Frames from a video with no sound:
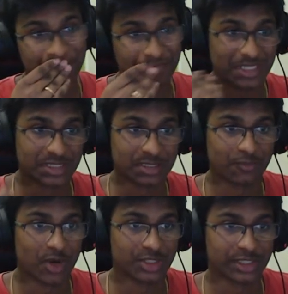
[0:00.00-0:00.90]
This is a
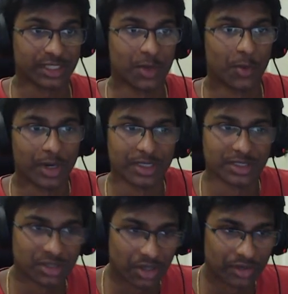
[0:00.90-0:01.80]
project that I wanted to
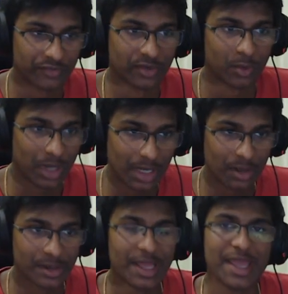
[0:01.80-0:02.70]
start for a
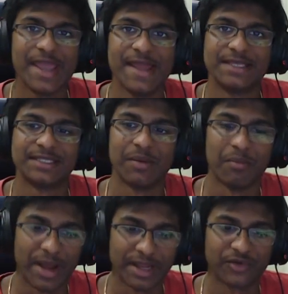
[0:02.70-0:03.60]
while. It's the
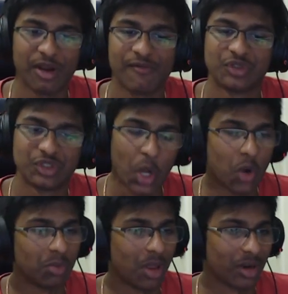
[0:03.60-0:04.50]
Minecraft
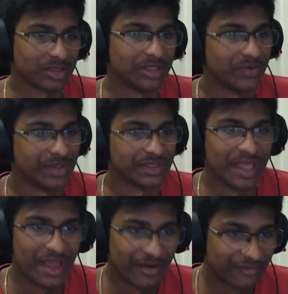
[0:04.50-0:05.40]
Stone Block
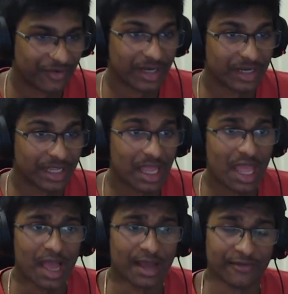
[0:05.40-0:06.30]
series. Finally,
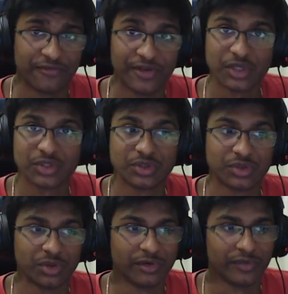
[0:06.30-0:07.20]
I finished the
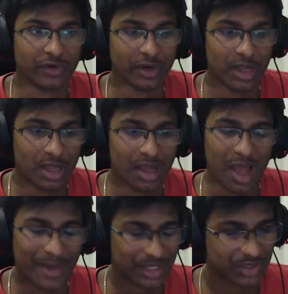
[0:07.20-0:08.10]
server.
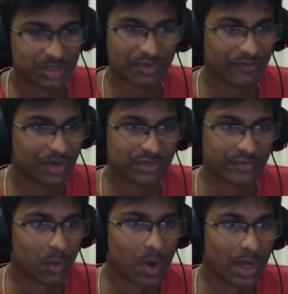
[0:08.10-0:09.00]
Um, actually, it's been finished
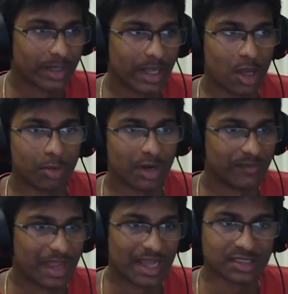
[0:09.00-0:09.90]
for a while now, but
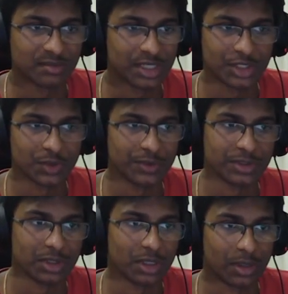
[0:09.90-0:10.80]
I've had some
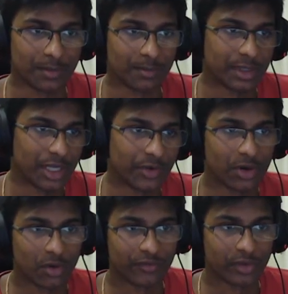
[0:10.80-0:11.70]
issues um, here
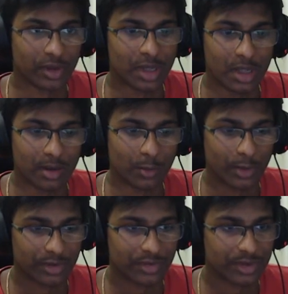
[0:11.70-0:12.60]
and over
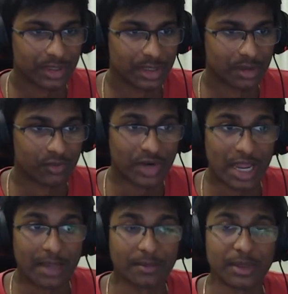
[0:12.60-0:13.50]
with the uh,
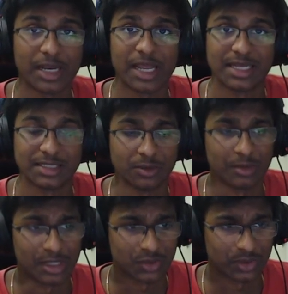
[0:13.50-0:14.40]
RAM, and I had to
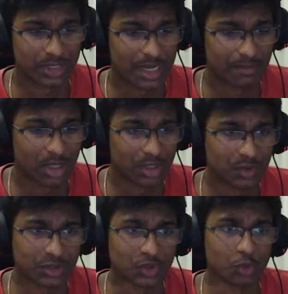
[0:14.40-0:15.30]
make sure that I'm not
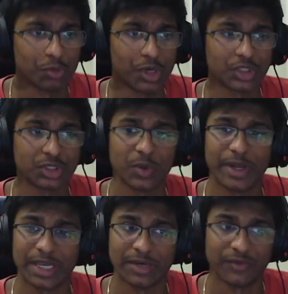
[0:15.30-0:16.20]
using too much so
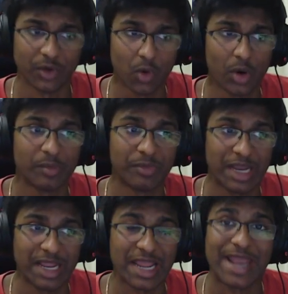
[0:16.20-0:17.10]
I can record,
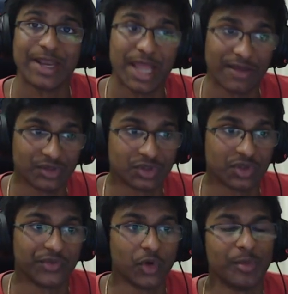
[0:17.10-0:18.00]
play, and have the
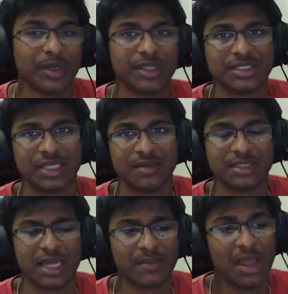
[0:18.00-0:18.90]
server open at the same
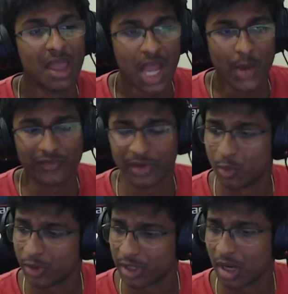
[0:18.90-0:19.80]
time. However,
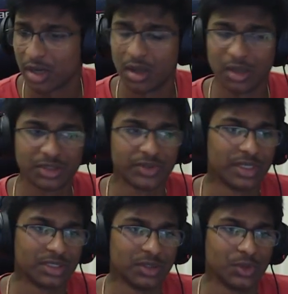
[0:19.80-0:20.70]
I'm working on an
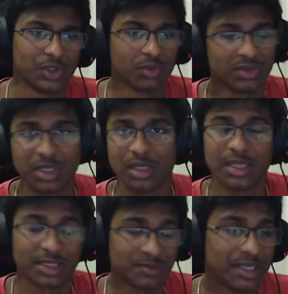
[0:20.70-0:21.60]
alternate solution, which I'll
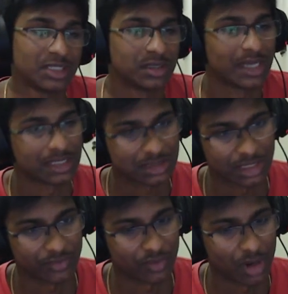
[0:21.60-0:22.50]
explain to you guys
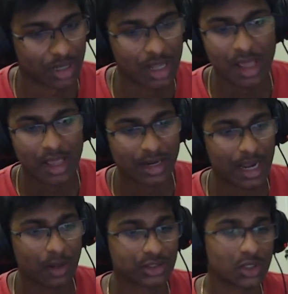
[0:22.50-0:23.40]
later on.
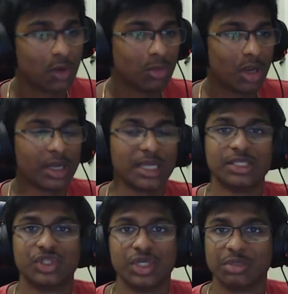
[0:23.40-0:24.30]
Now, Stoneblock
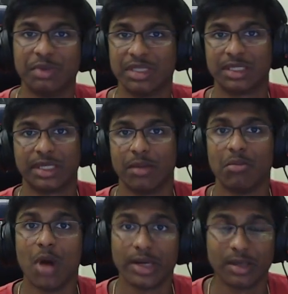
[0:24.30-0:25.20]
is just basically a
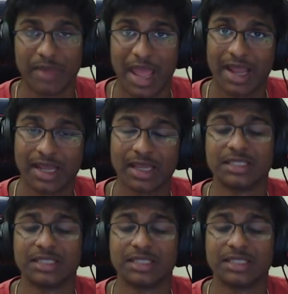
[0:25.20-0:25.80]
modded pack.